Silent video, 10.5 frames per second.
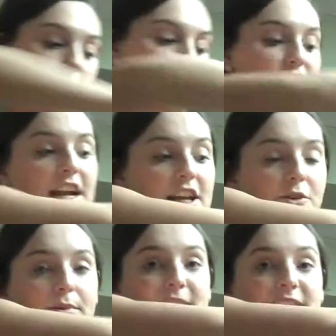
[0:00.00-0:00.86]
So Jeddi,
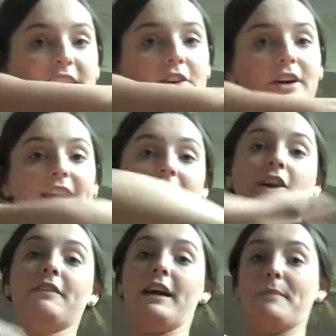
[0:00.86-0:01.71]
you will be standing right
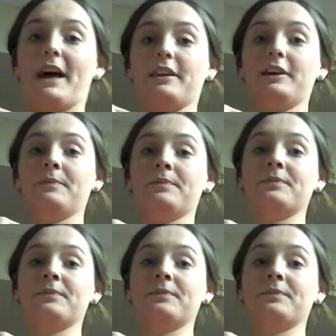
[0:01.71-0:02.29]
here if I'm Heather.